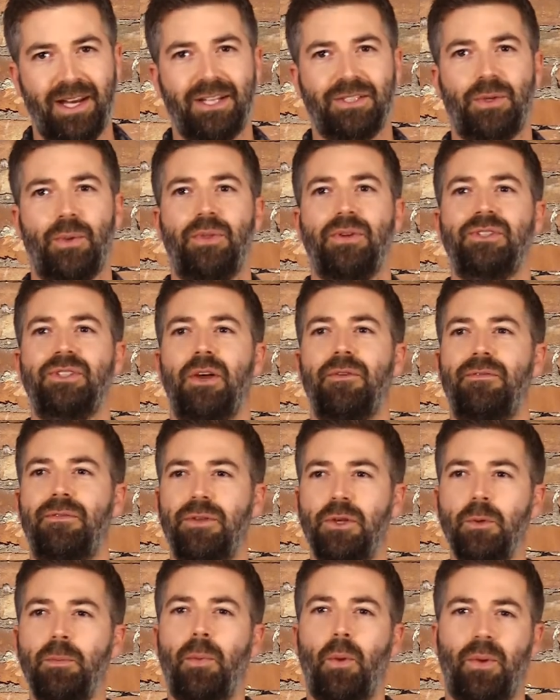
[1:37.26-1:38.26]
So there's a
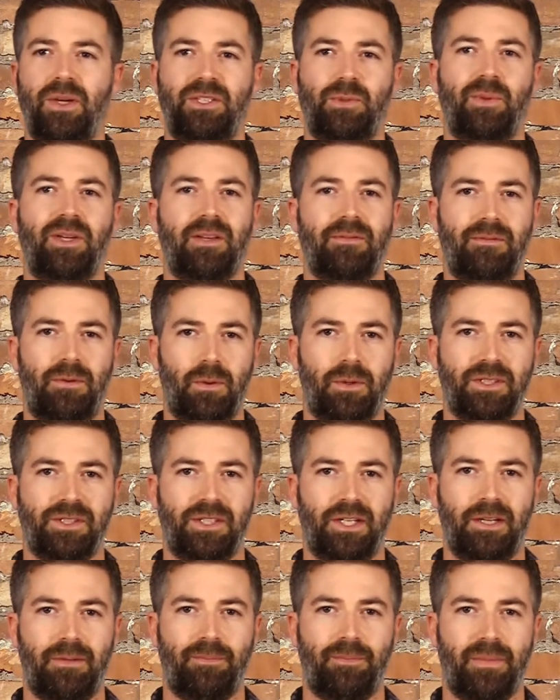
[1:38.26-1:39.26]
few points we can focus
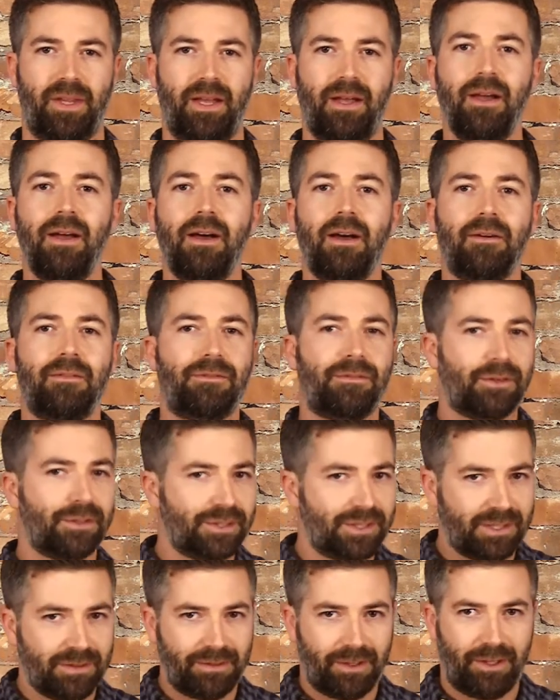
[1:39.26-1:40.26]
on.
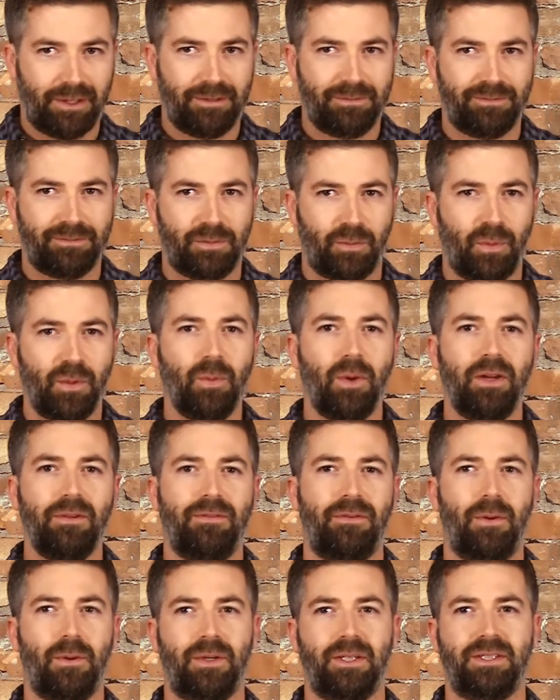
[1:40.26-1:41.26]
First of all, we want
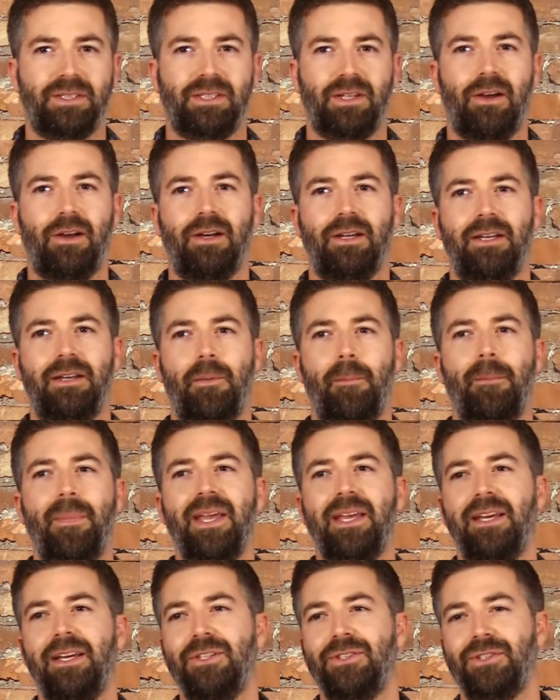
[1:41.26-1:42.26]
to focus on
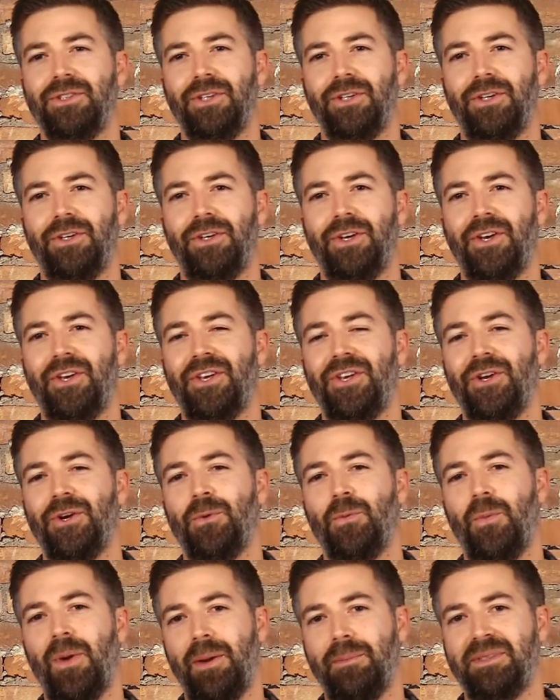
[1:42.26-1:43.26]
making sure your
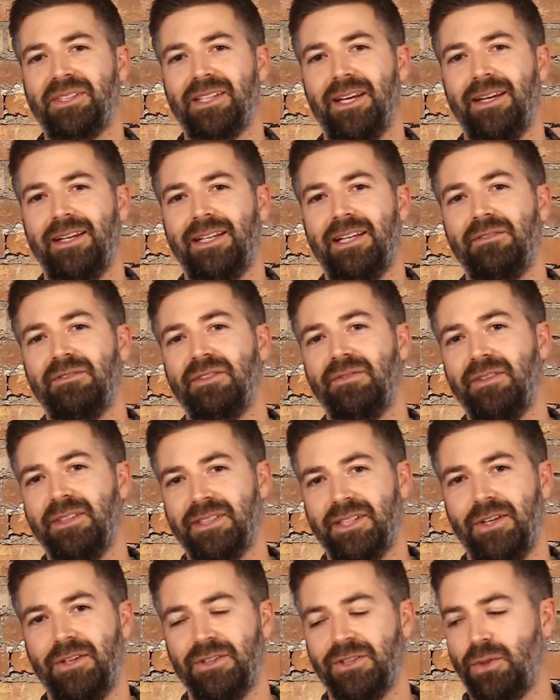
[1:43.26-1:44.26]
website gives
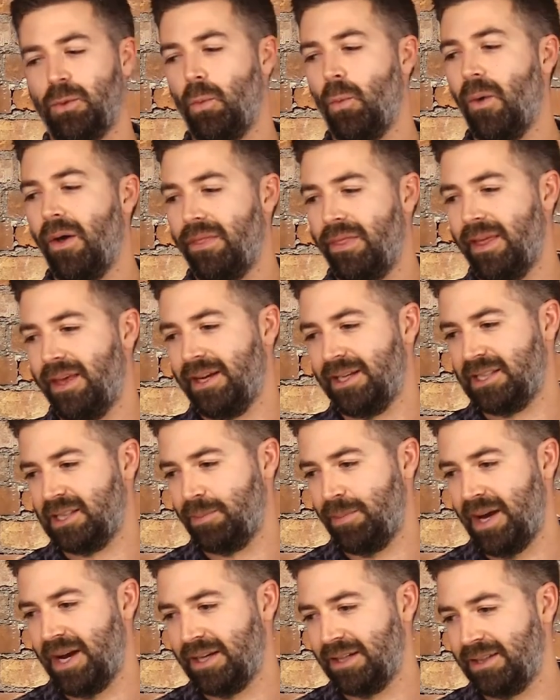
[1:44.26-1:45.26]
visitors what they
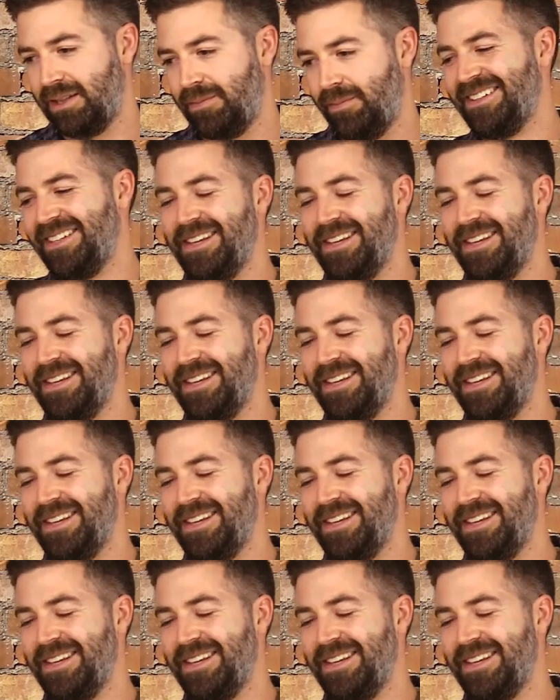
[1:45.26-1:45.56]
expect.